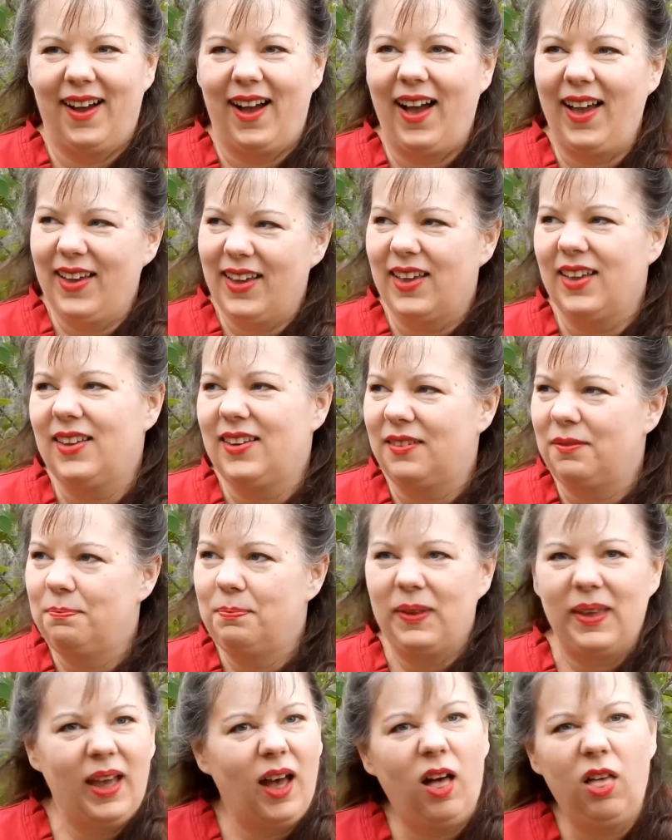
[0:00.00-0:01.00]
I can
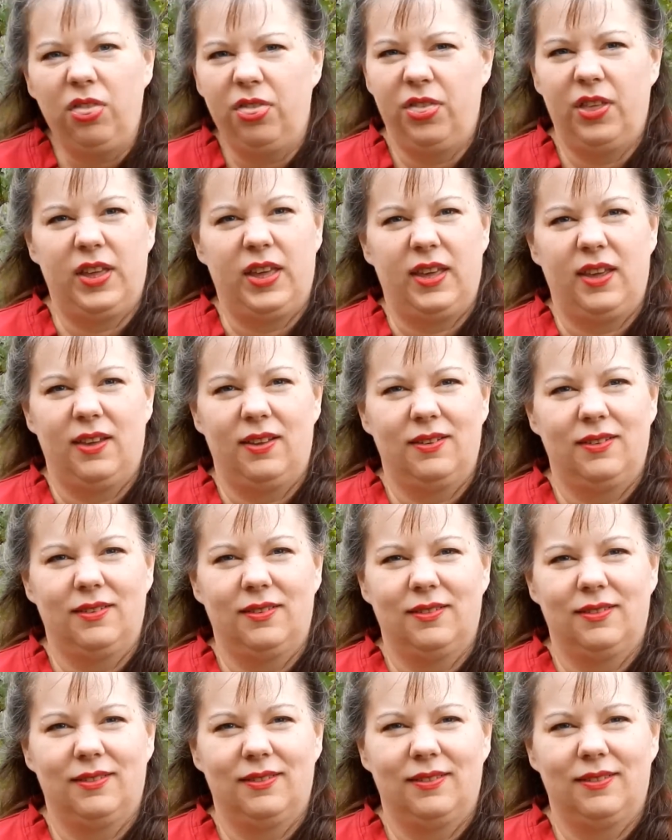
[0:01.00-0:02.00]
be healthy.
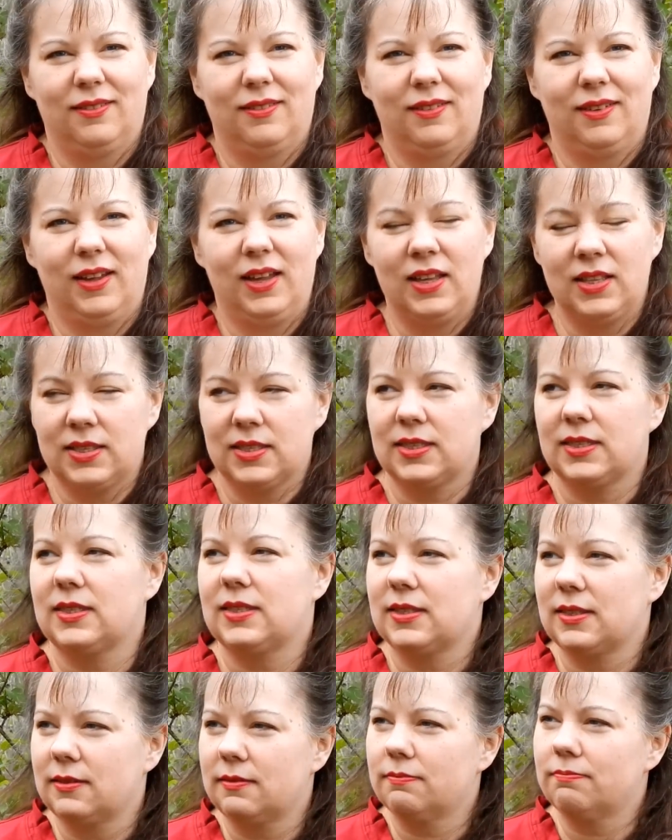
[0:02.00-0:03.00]

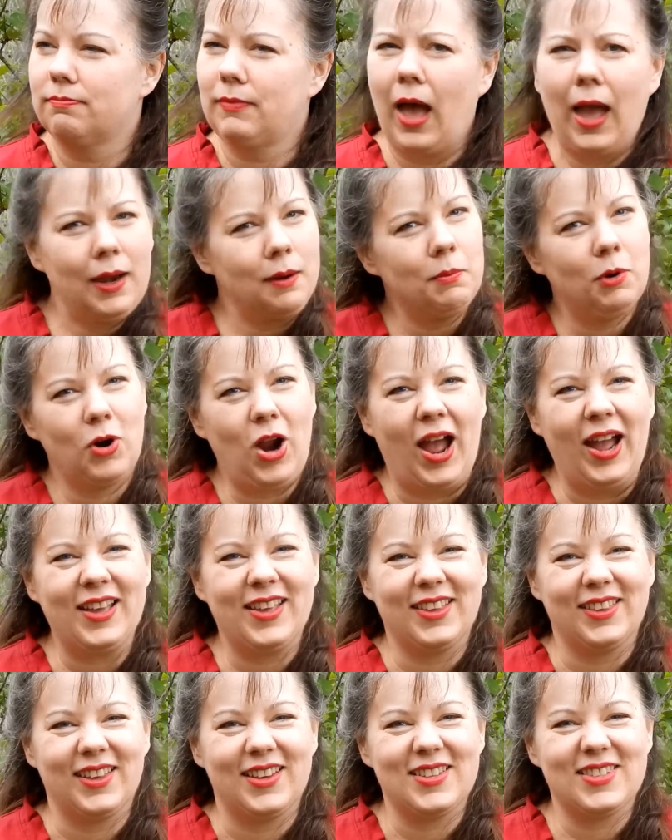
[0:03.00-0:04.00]
It's kind of
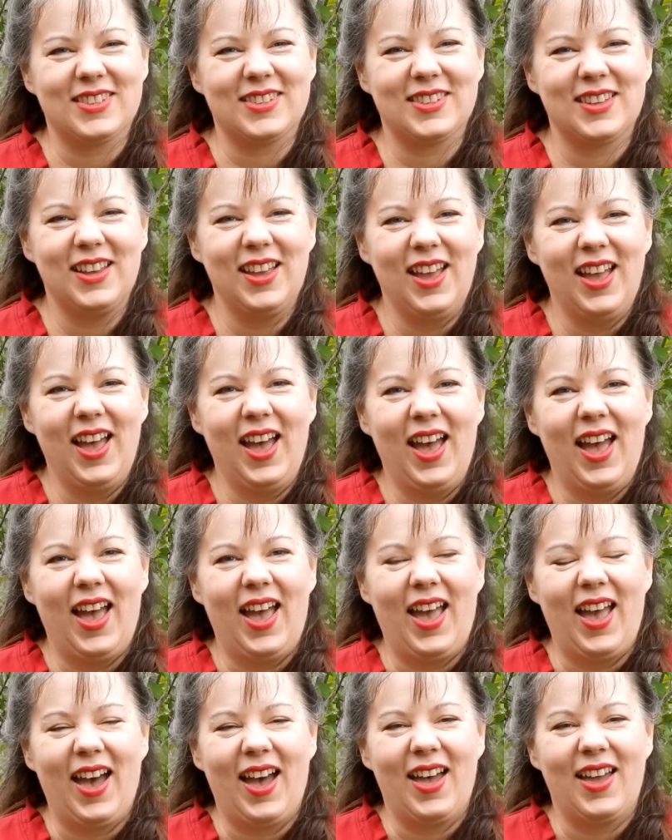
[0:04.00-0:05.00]
miraculous,
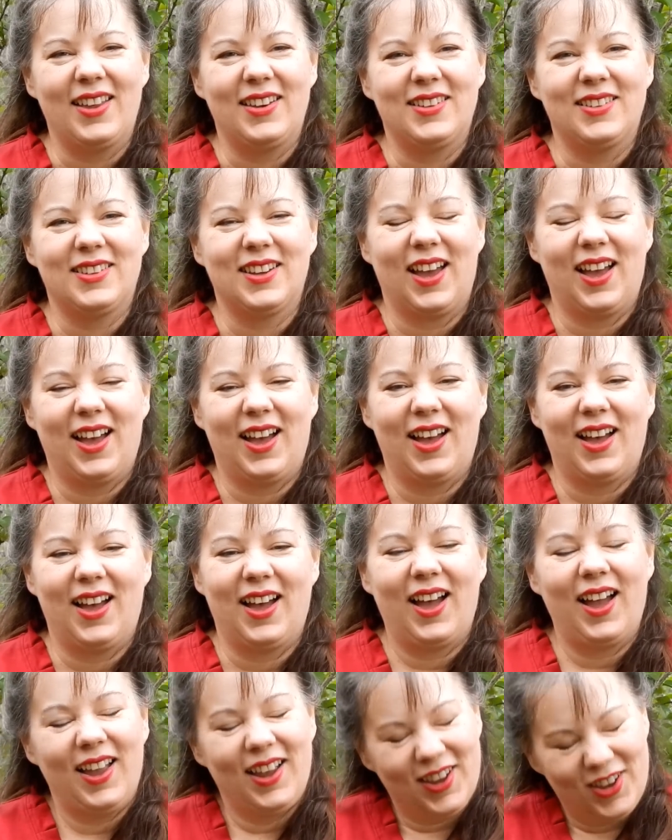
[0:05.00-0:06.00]
and
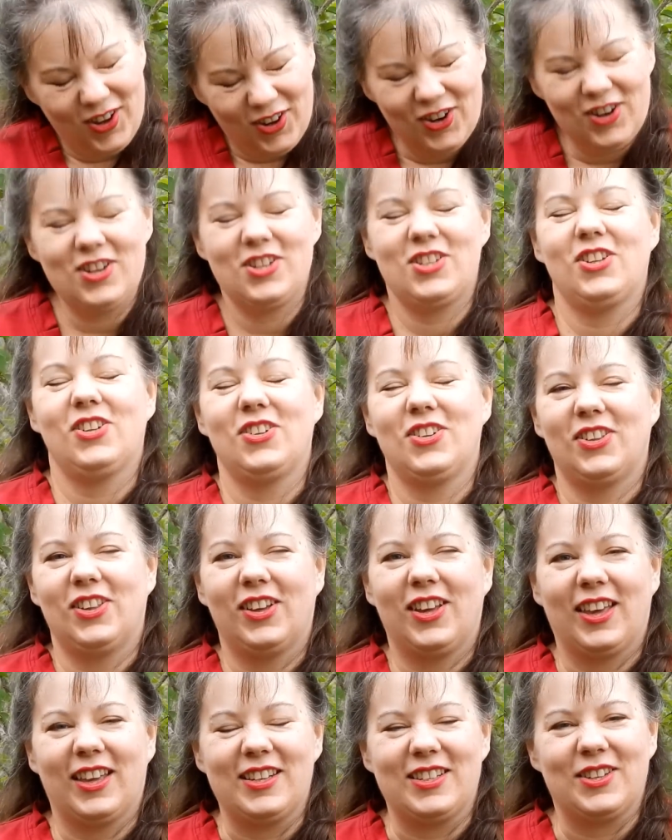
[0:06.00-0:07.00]
I encourage you to
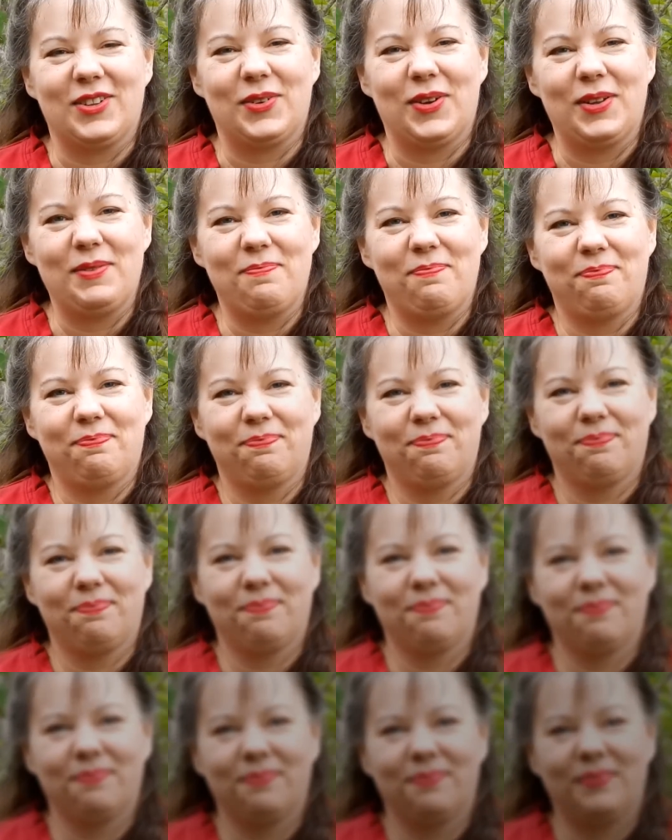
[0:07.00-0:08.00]
look into it.
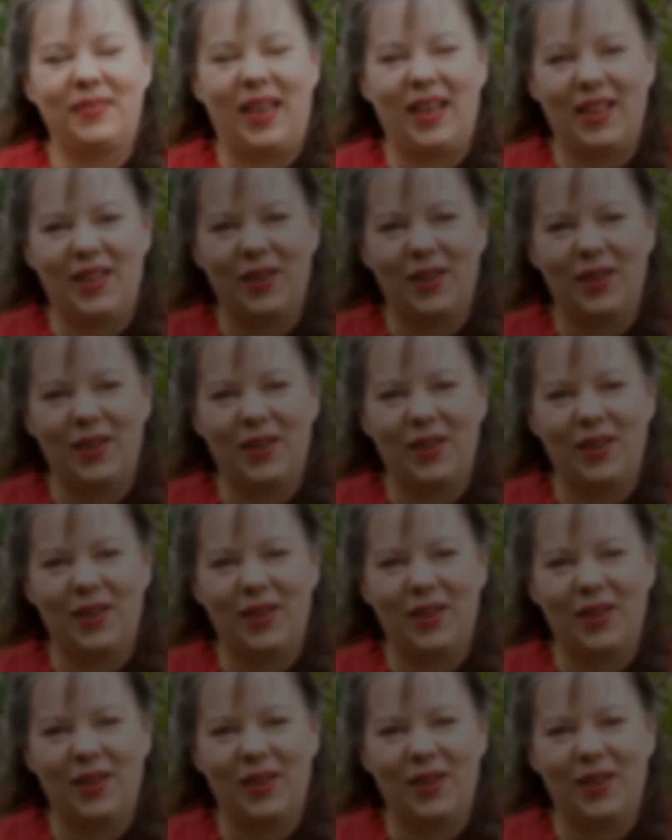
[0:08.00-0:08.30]
Thank